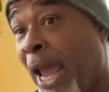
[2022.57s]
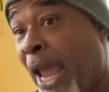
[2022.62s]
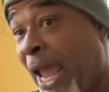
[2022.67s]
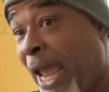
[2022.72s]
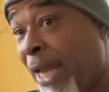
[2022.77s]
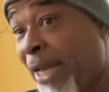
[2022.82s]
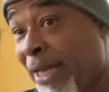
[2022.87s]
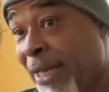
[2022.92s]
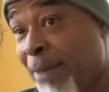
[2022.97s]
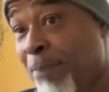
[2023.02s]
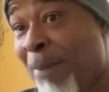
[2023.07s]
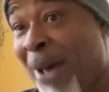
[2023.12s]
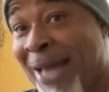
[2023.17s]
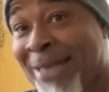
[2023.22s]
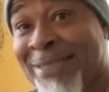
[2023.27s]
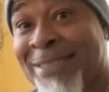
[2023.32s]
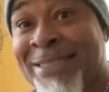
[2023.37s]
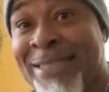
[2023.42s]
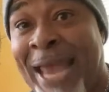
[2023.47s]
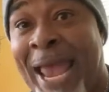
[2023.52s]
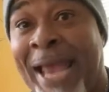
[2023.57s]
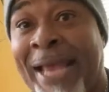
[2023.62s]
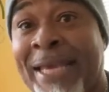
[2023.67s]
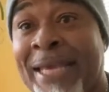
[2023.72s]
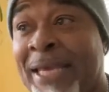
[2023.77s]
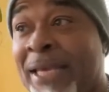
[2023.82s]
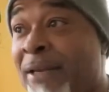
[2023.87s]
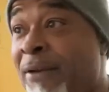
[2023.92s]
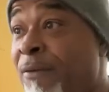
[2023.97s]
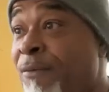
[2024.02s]
and in my
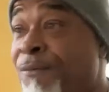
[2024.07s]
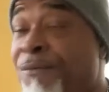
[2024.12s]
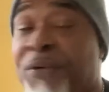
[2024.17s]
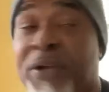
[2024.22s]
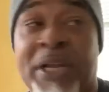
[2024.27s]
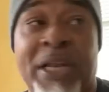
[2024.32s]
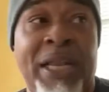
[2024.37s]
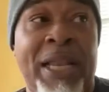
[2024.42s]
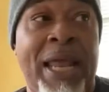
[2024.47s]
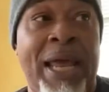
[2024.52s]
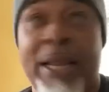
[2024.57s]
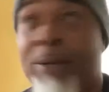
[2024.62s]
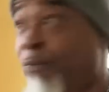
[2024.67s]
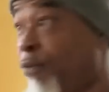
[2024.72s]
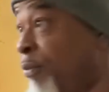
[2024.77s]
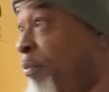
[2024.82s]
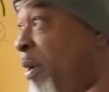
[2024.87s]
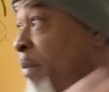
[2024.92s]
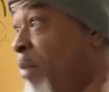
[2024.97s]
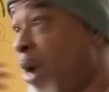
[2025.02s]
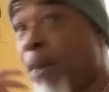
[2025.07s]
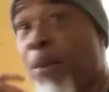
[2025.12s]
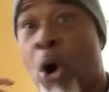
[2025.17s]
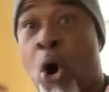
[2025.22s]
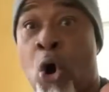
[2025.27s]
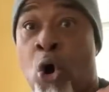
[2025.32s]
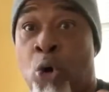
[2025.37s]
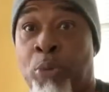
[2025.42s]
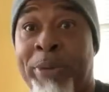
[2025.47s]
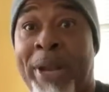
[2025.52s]
jacket for the last, remember, I'm
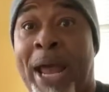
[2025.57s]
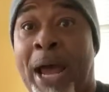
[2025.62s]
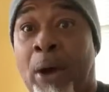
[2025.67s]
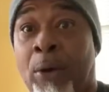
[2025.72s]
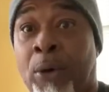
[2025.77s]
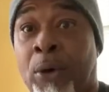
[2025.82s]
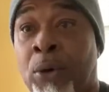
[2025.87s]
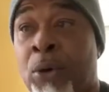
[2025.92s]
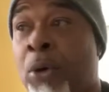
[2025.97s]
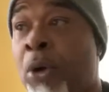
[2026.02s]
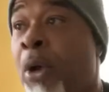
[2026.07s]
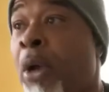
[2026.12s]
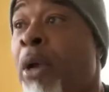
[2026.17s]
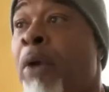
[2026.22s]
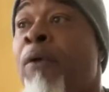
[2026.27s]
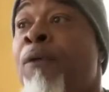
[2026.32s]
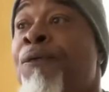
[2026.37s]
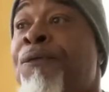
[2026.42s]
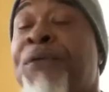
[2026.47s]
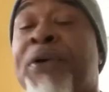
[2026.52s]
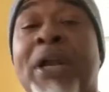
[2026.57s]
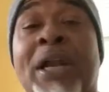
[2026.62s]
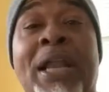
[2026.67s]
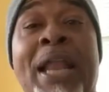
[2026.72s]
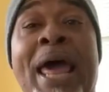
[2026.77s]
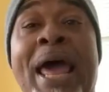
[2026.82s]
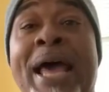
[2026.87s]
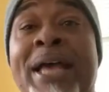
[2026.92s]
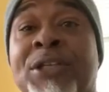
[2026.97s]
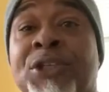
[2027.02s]
home now though, for the
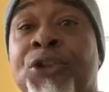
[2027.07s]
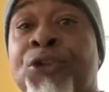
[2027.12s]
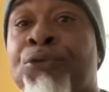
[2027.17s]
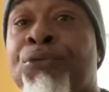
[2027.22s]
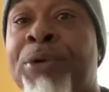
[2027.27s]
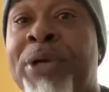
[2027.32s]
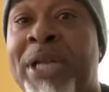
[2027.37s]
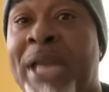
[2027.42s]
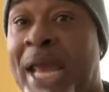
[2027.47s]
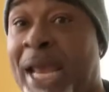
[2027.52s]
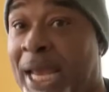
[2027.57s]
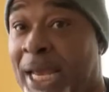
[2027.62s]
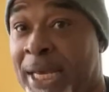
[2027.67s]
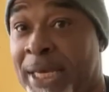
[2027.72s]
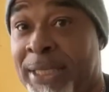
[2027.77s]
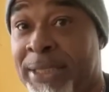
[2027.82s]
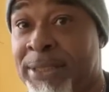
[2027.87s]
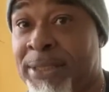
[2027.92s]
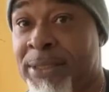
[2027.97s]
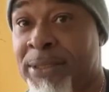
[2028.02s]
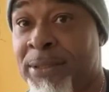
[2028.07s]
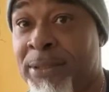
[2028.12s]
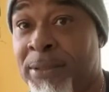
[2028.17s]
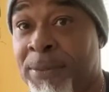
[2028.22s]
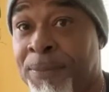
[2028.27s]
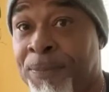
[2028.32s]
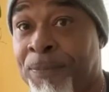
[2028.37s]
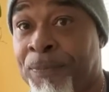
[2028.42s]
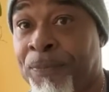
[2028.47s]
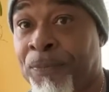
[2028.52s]
last three days.
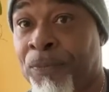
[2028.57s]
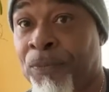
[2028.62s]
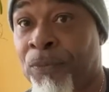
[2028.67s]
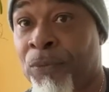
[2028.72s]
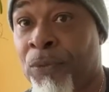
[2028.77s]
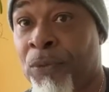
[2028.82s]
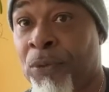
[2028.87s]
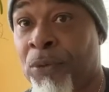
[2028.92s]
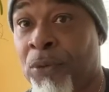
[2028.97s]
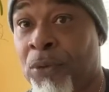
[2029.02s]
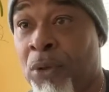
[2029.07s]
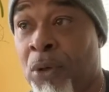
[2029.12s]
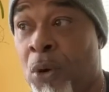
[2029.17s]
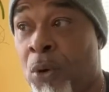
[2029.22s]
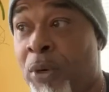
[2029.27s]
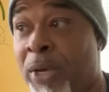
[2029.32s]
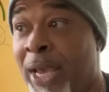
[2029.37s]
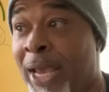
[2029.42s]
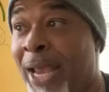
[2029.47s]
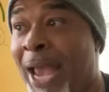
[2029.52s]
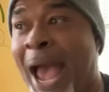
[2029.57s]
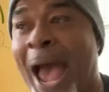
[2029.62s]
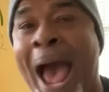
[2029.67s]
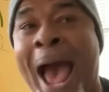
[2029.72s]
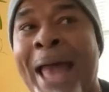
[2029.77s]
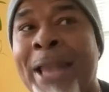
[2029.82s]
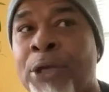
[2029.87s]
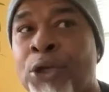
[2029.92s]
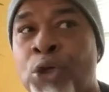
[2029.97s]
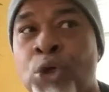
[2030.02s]
Okay,
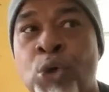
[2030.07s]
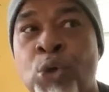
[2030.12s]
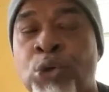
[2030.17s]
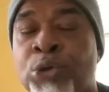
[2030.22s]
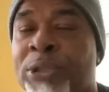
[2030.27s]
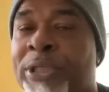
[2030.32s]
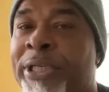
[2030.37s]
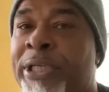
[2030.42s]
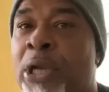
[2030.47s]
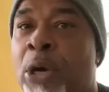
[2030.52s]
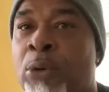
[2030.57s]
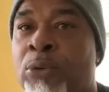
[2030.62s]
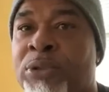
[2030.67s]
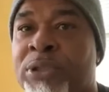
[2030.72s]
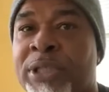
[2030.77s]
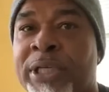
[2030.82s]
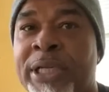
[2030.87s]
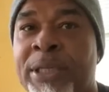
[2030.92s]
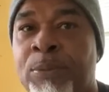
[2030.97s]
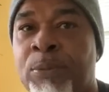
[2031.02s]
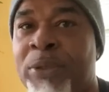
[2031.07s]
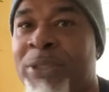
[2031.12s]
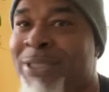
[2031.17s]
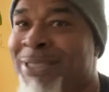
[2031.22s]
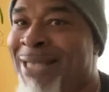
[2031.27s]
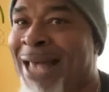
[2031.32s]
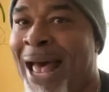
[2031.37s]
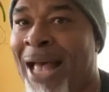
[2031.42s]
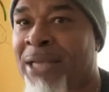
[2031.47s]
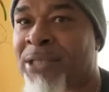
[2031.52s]
I usually don't sleep with
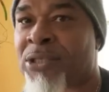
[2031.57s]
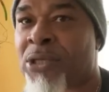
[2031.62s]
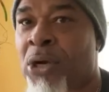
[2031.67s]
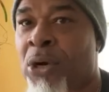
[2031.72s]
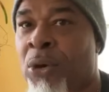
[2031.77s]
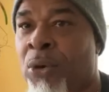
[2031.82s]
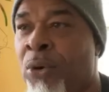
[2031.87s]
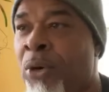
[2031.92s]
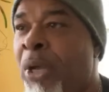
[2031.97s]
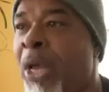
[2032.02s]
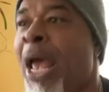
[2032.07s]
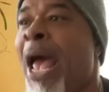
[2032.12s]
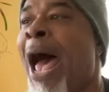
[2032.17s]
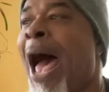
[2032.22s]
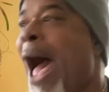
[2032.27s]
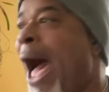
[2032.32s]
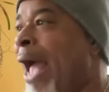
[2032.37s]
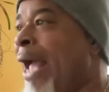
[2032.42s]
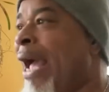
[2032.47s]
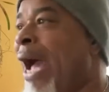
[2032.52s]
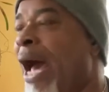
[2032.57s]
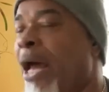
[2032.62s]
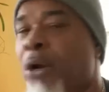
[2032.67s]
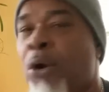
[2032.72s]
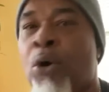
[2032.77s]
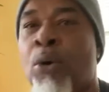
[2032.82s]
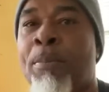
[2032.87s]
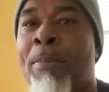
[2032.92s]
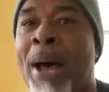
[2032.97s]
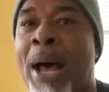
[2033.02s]
socks on. I got
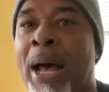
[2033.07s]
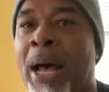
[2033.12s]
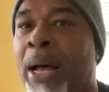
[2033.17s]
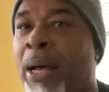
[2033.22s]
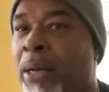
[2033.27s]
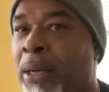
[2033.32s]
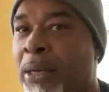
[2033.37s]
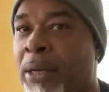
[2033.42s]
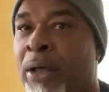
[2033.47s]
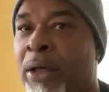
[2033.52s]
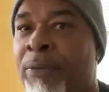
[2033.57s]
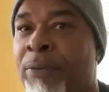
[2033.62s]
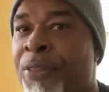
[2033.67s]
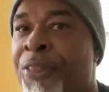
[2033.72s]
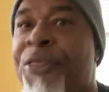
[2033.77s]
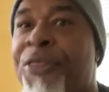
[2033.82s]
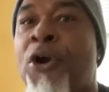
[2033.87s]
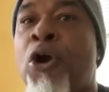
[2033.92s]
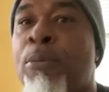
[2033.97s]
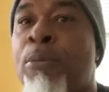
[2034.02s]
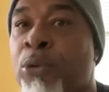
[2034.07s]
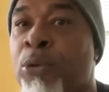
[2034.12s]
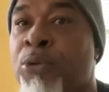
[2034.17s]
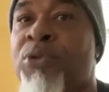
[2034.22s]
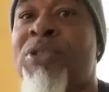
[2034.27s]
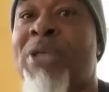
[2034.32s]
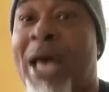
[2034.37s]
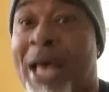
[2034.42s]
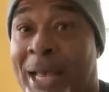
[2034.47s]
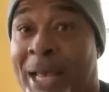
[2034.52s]
on my uh, thermal
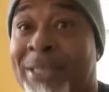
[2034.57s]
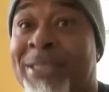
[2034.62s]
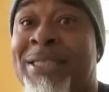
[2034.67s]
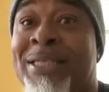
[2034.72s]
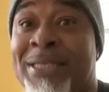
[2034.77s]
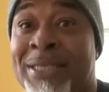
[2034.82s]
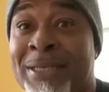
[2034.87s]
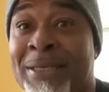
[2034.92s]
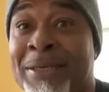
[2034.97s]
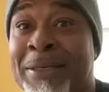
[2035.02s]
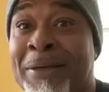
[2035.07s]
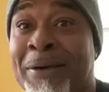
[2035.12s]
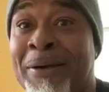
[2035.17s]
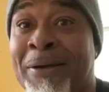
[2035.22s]
socks